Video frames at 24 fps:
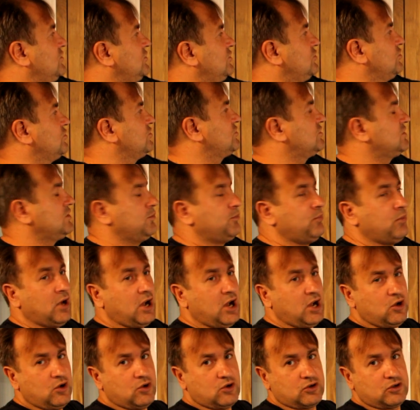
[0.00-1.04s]
reduce the
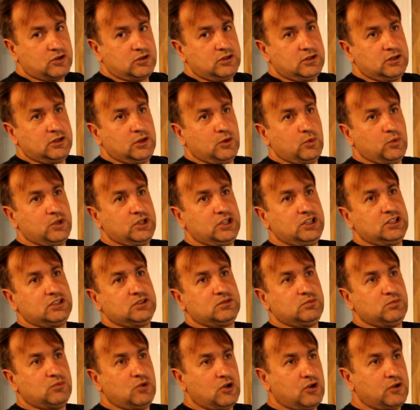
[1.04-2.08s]
power. We need
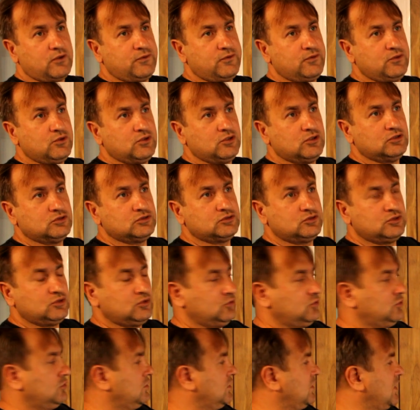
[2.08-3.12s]
more fuel
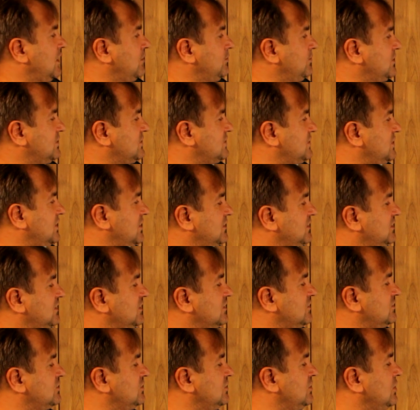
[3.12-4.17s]
to compensate
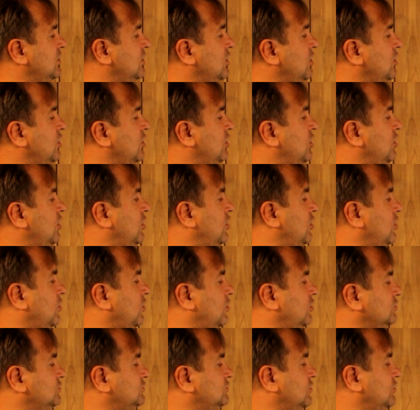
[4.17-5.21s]
this.
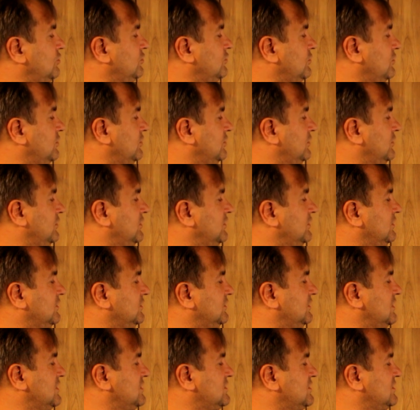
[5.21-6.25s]
Also,
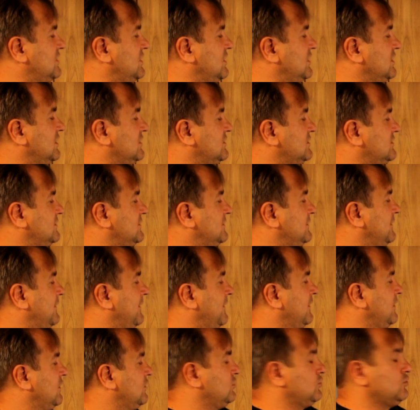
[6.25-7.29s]
these things,
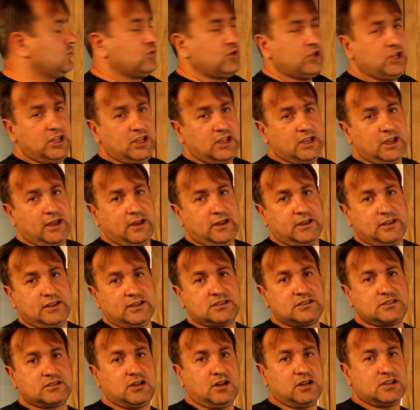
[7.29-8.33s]
urea,
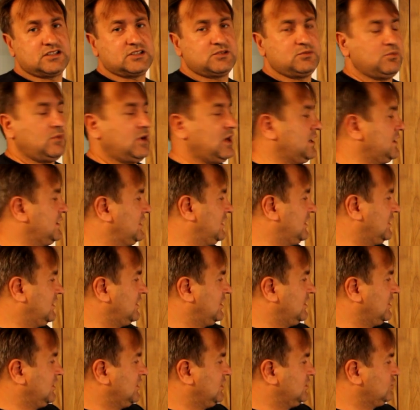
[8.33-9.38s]
it's cost money
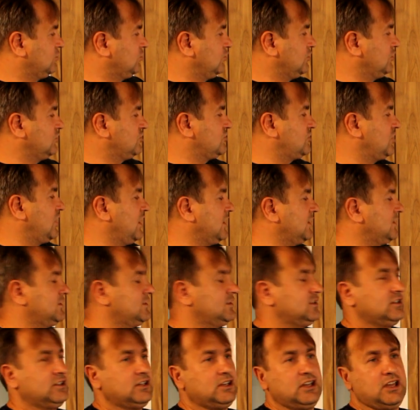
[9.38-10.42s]
to inject
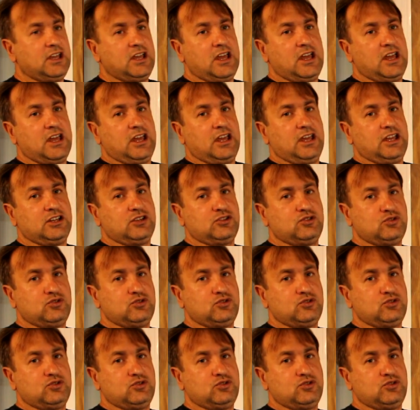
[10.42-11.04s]
and